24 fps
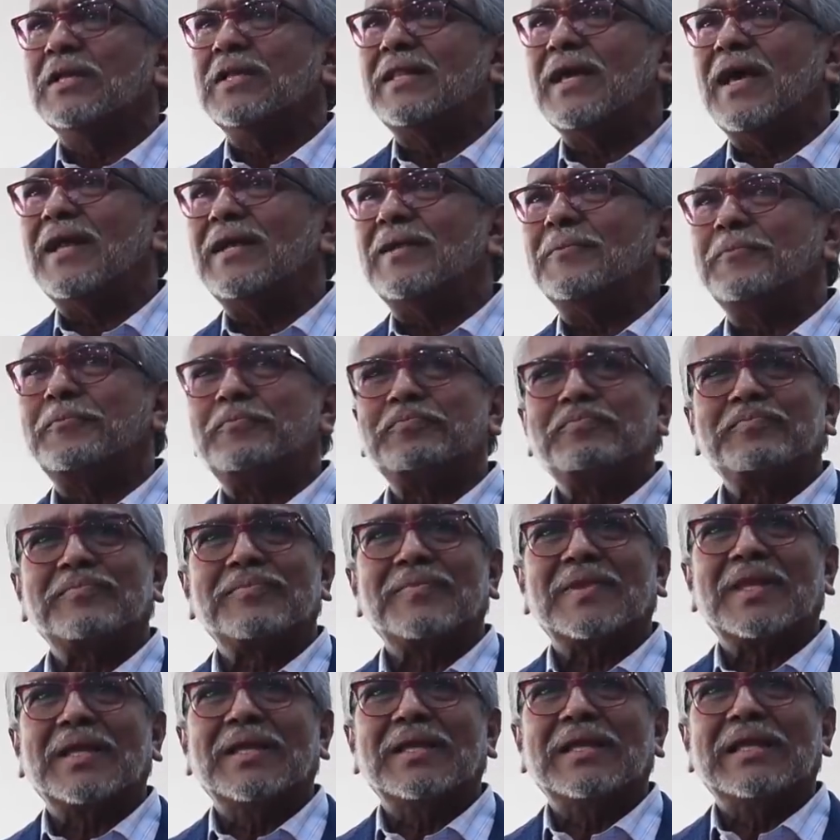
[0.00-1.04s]
that
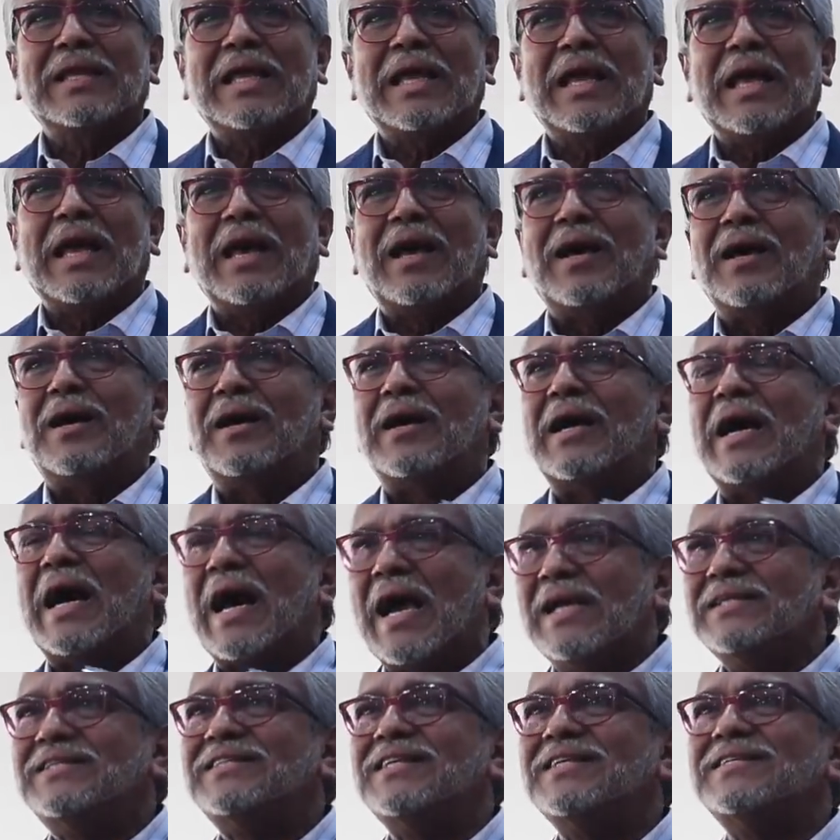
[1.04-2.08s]
uh,
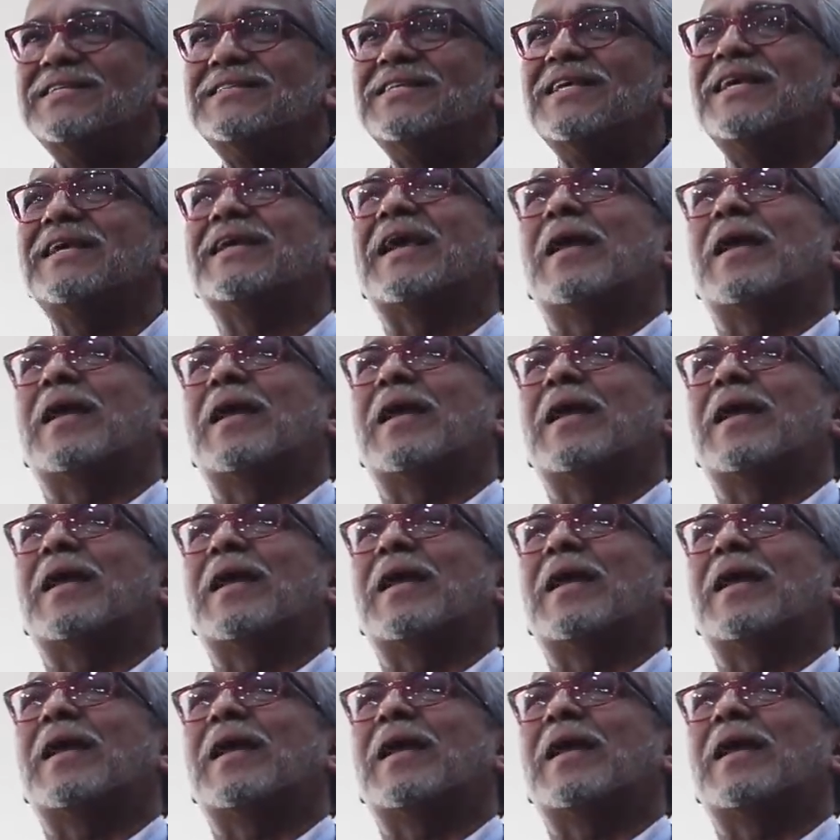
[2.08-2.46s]
ICC